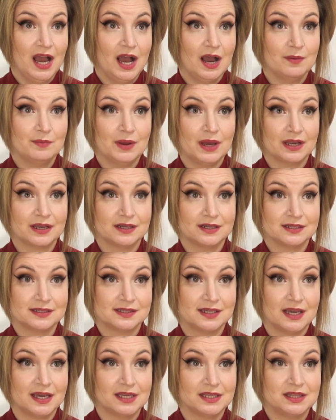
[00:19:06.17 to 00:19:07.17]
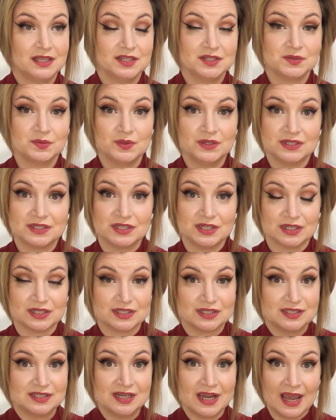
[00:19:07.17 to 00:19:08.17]
I'm not going to say this was the
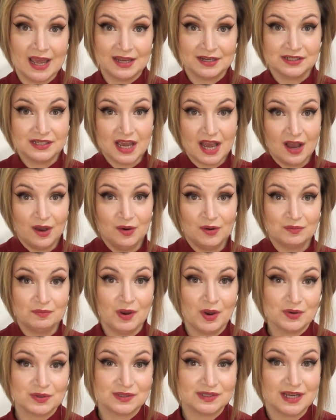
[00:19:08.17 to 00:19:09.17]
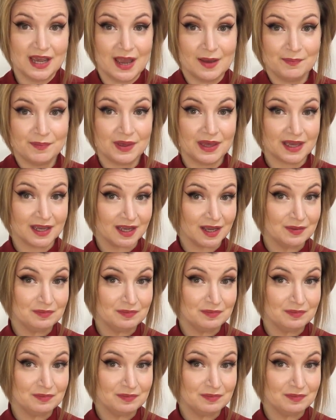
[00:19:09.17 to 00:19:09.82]
standout, most epic,